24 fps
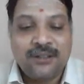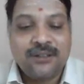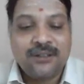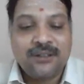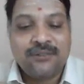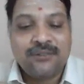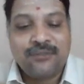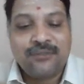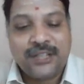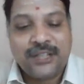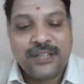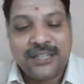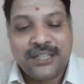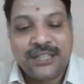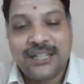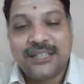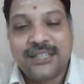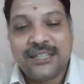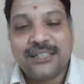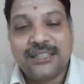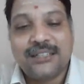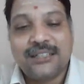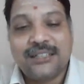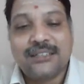
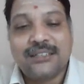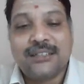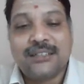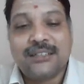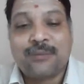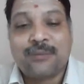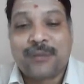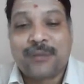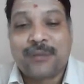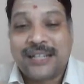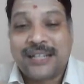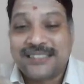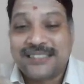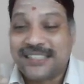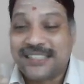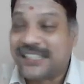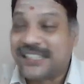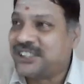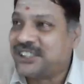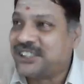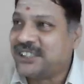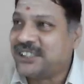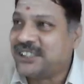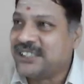whether the price
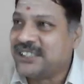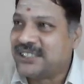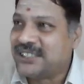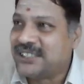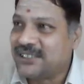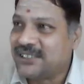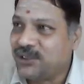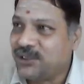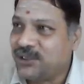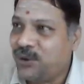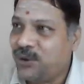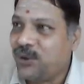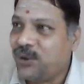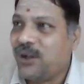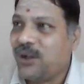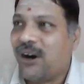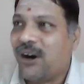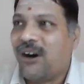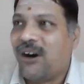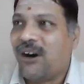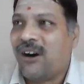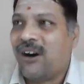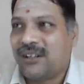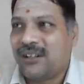reduction is good
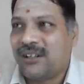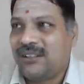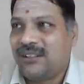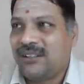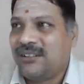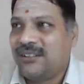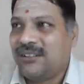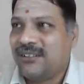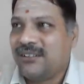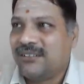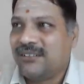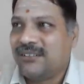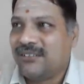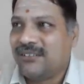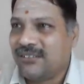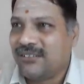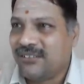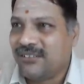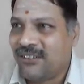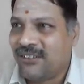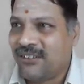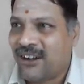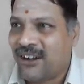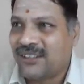or
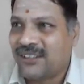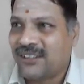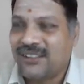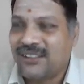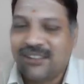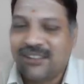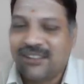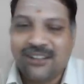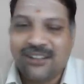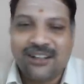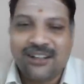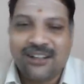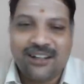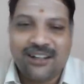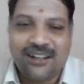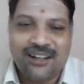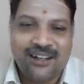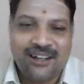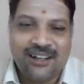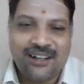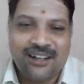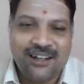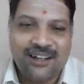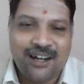not
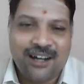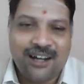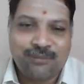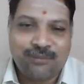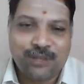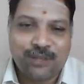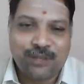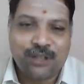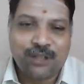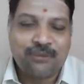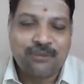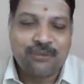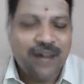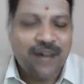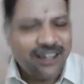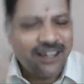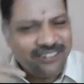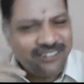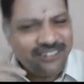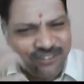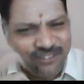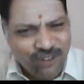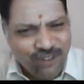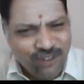up to the mark.
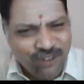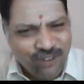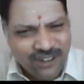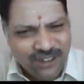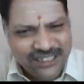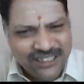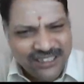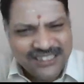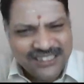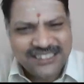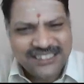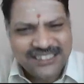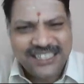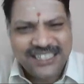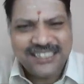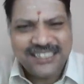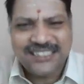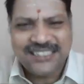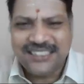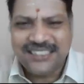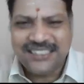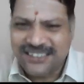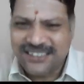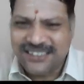All these
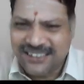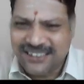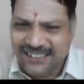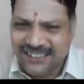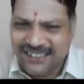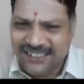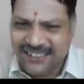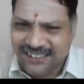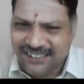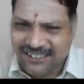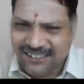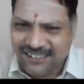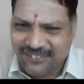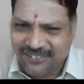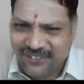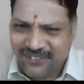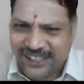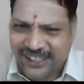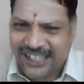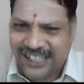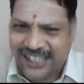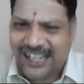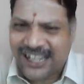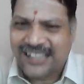things we
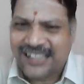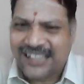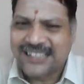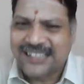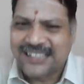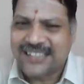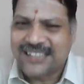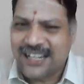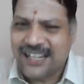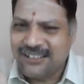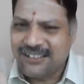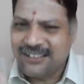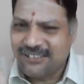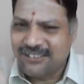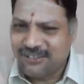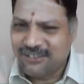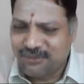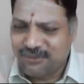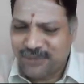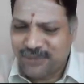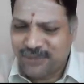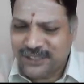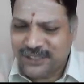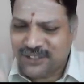can understand
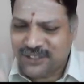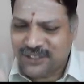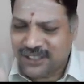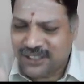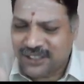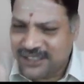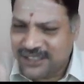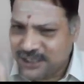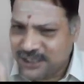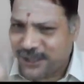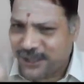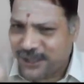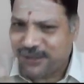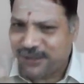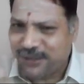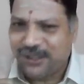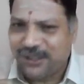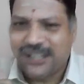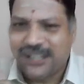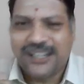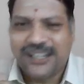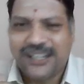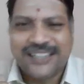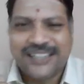based on this
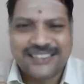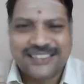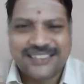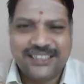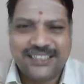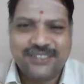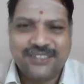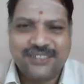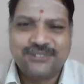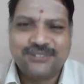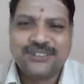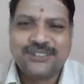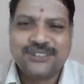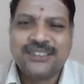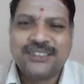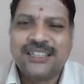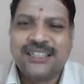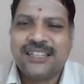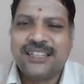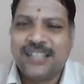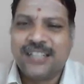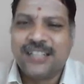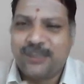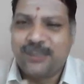particular case study.
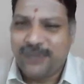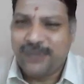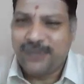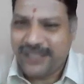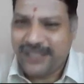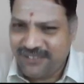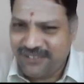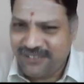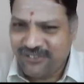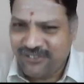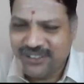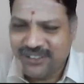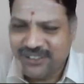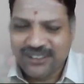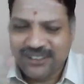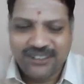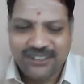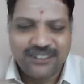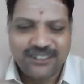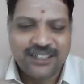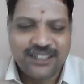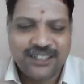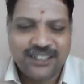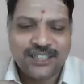Let me read
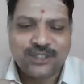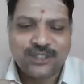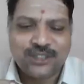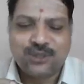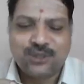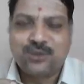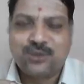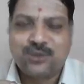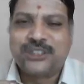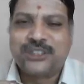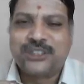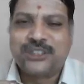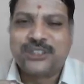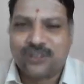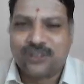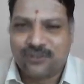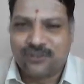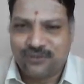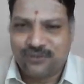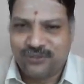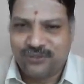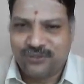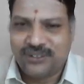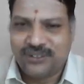the situation
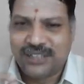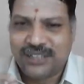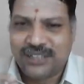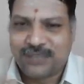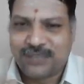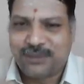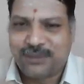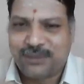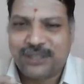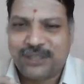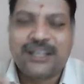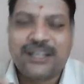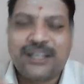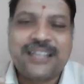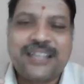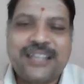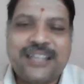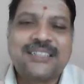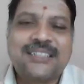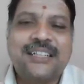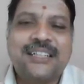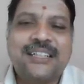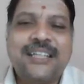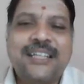of that particular
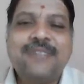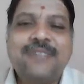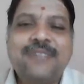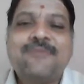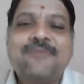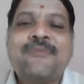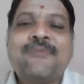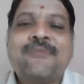case study.